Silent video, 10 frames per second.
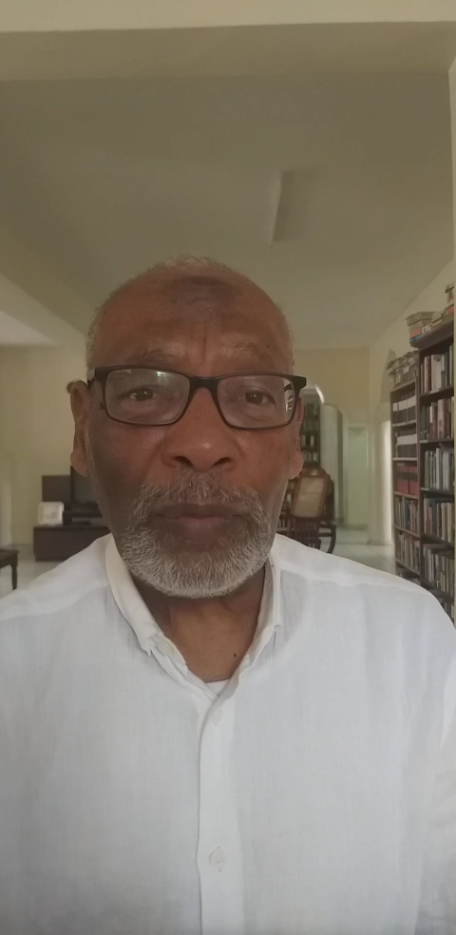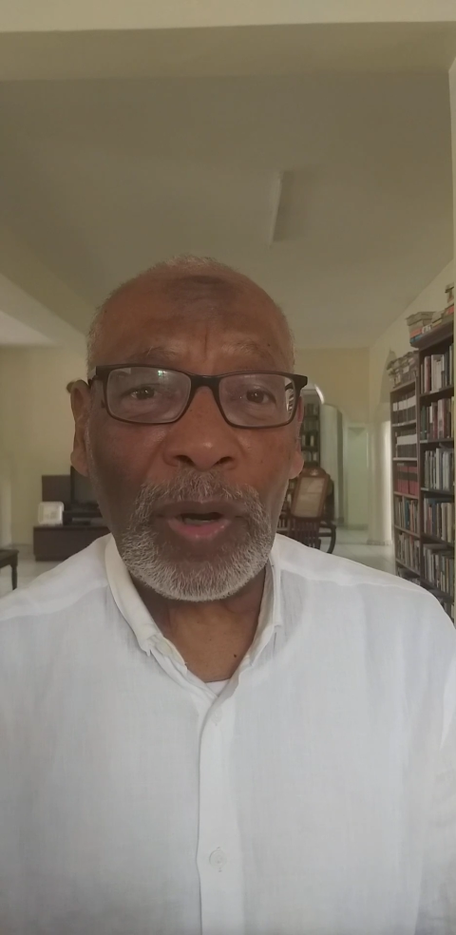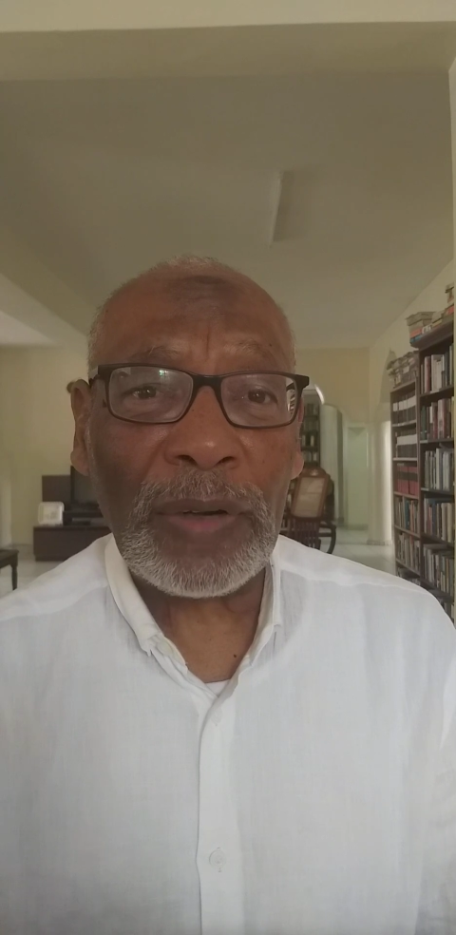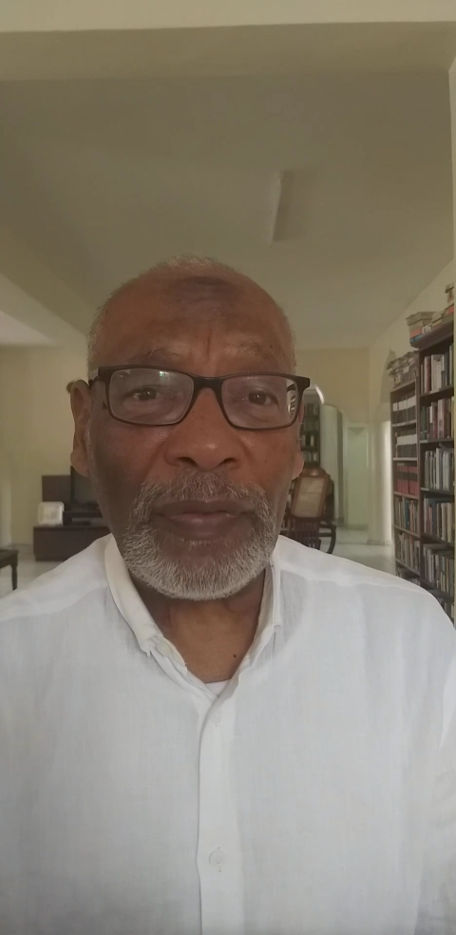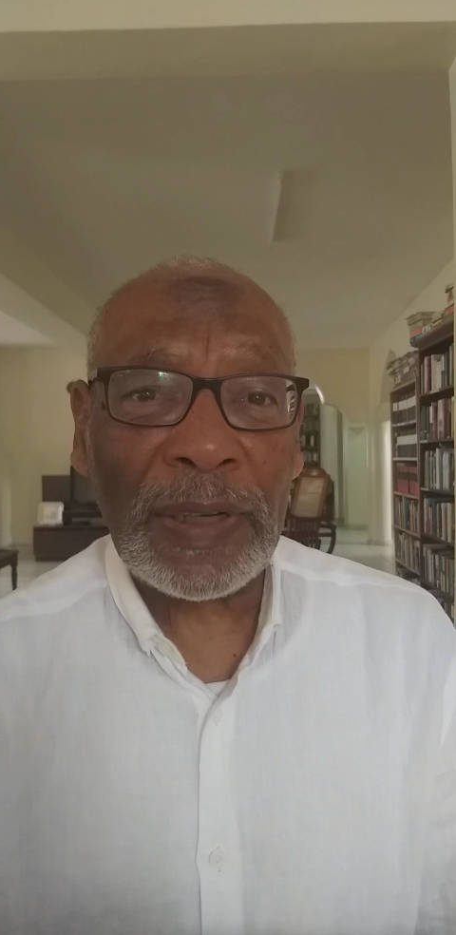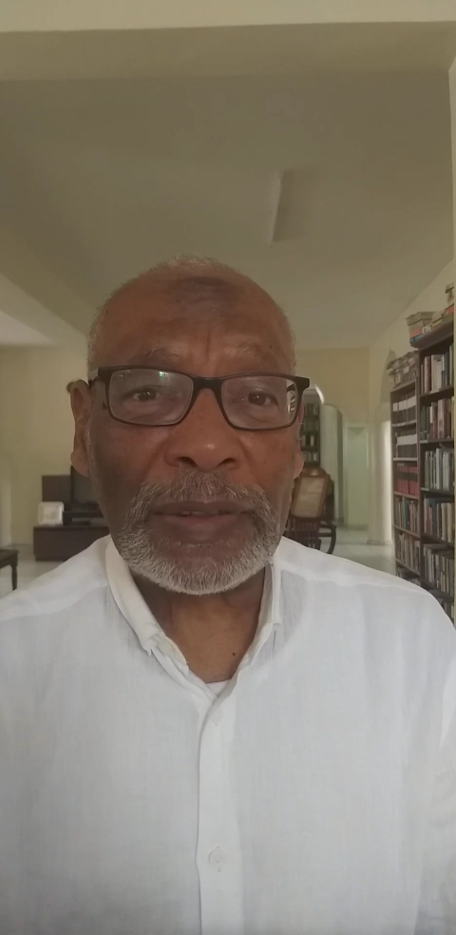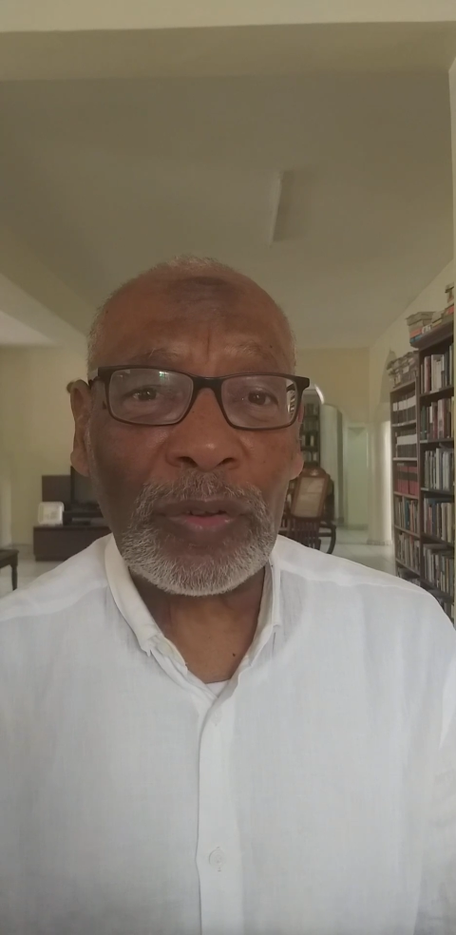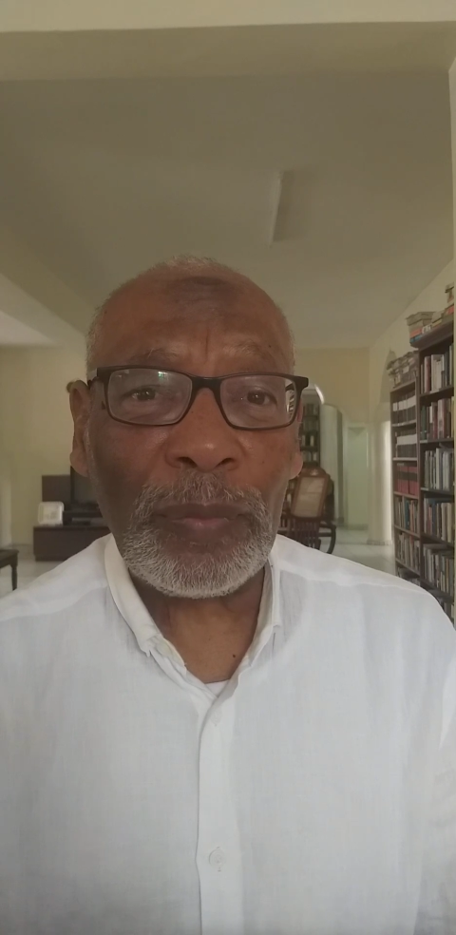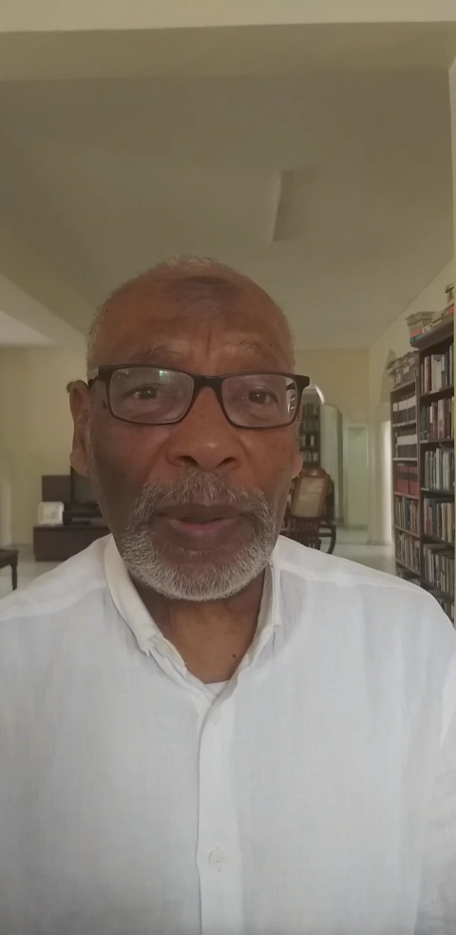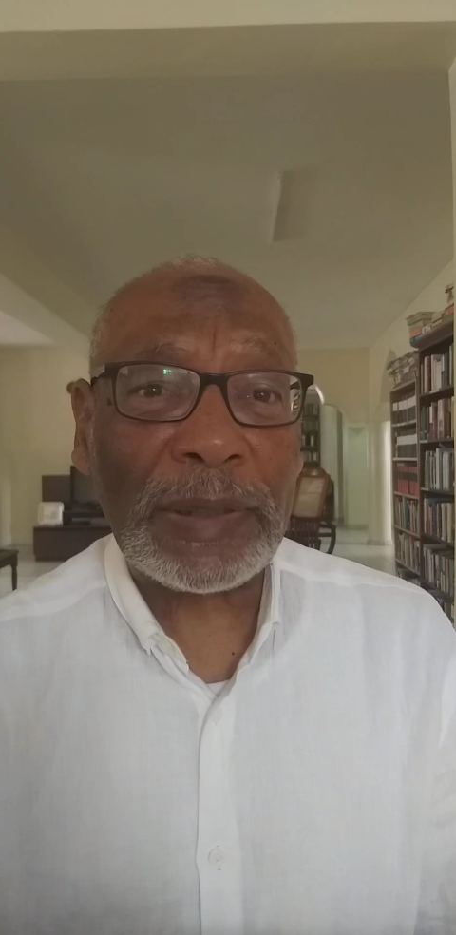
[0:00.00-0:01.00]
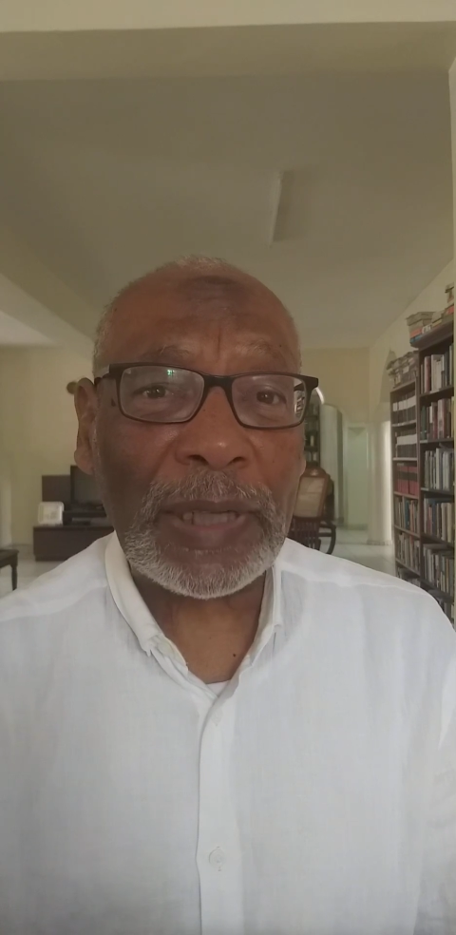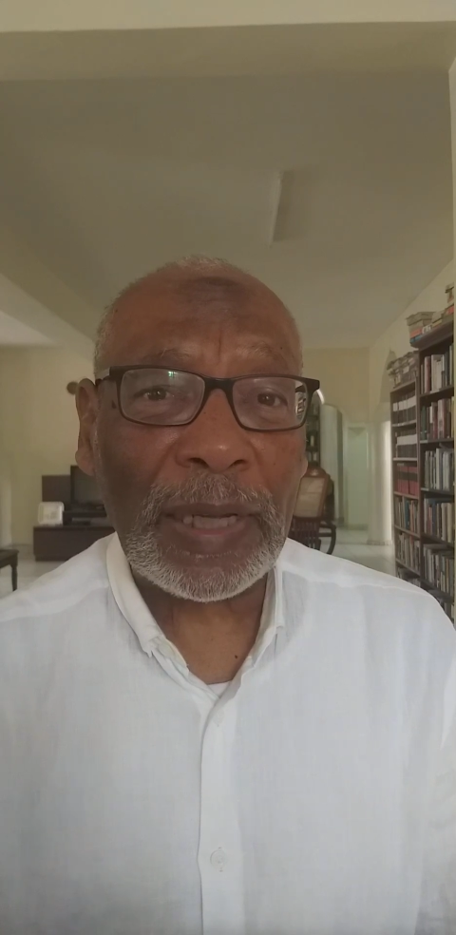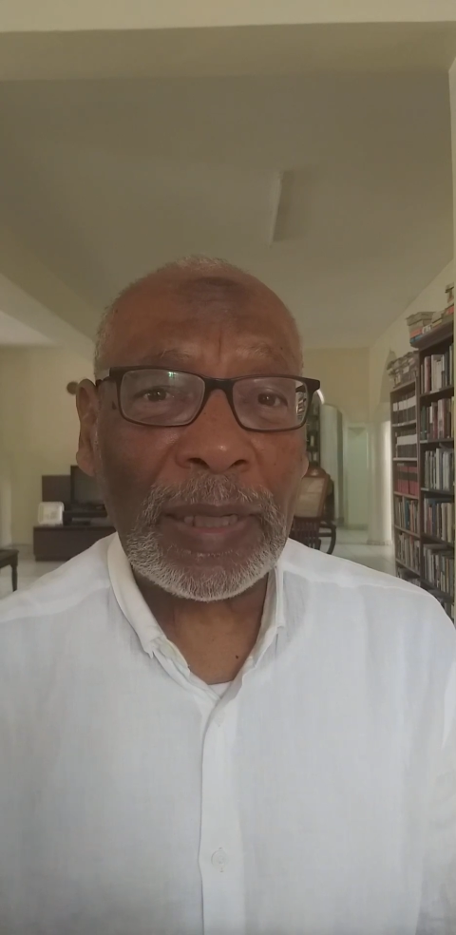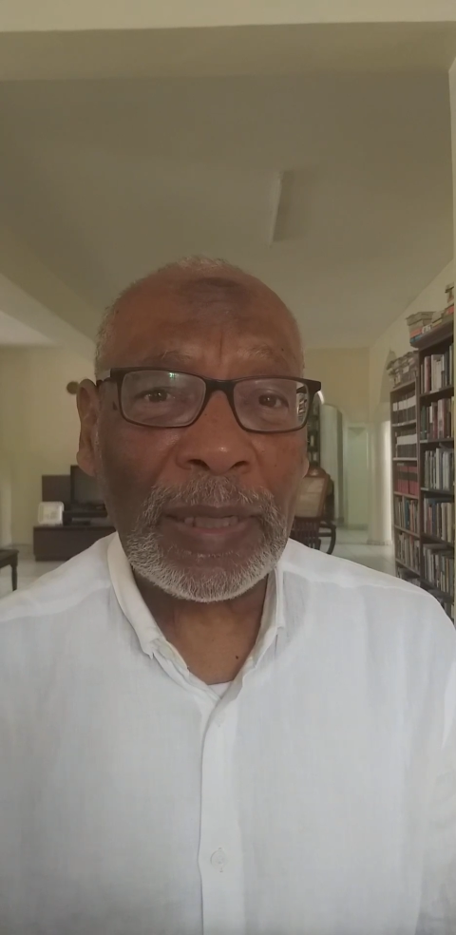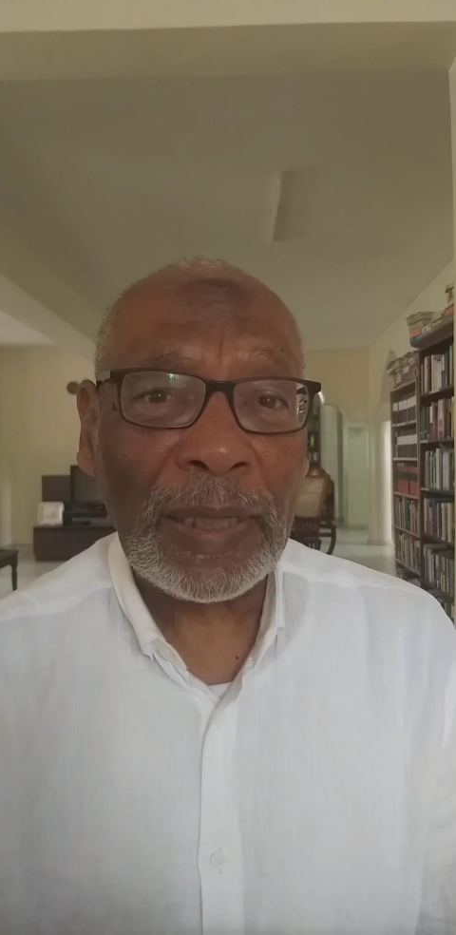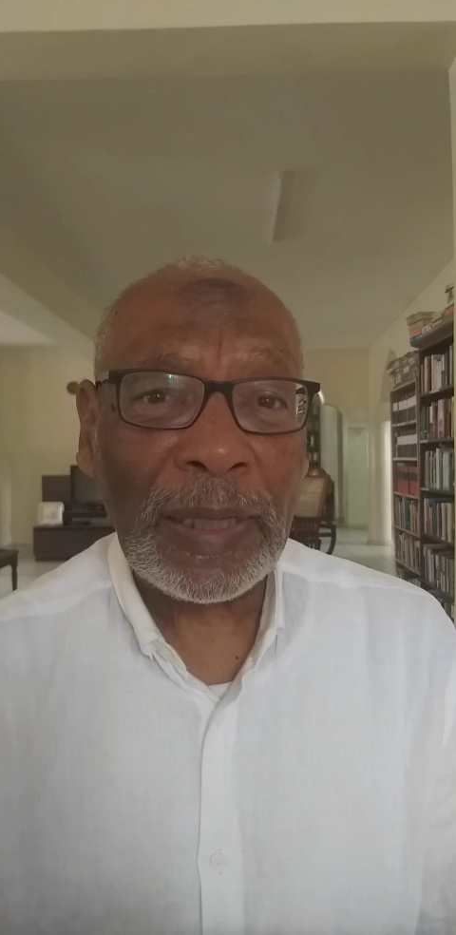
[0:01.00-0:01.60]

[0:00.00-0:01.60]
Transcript: more advanced or better